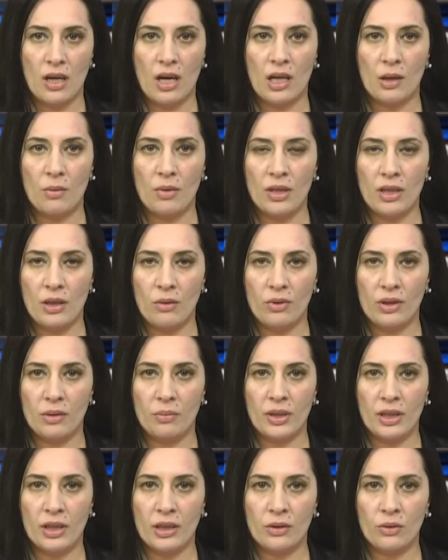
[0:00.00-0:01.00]
Armenia will
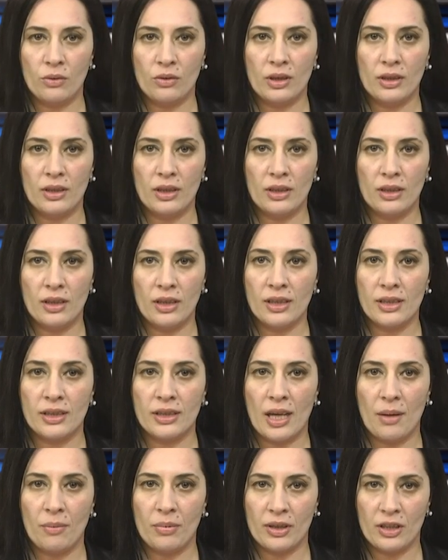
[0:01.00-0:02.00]
be included in the
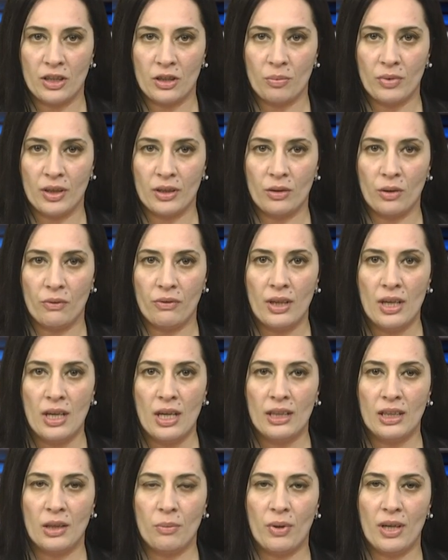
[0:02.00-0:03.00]
establishment of a
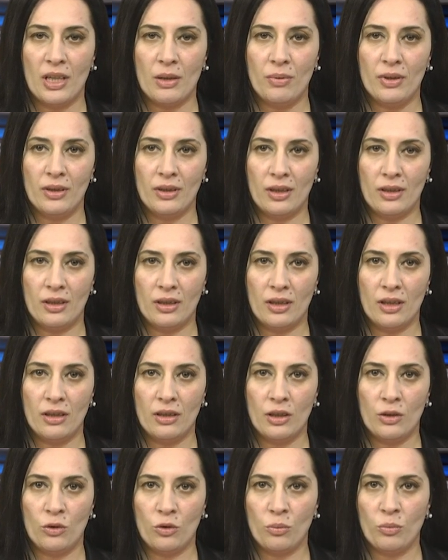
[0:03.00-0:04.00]
department
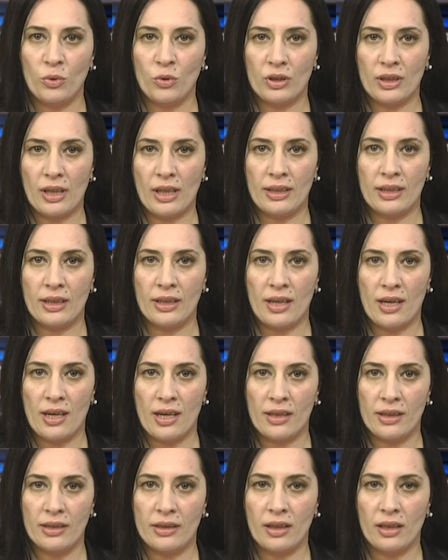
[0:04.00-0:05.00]
dedicated to Byzantine
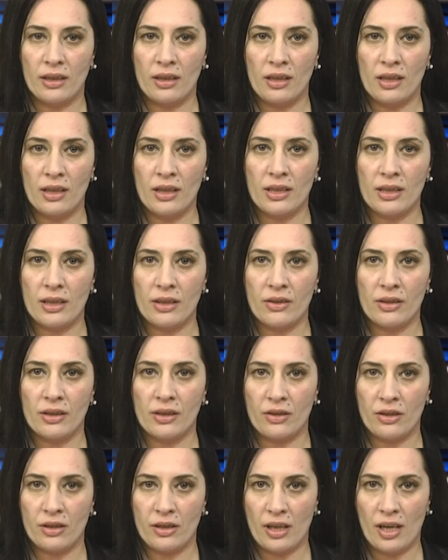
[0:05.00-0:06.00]
art and Eastern
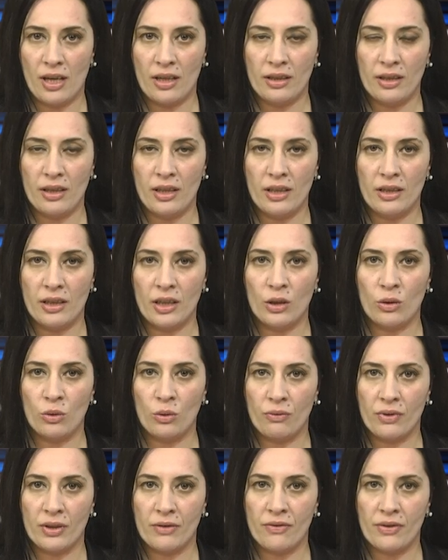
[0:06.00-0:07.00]
Christianity in the Louvre.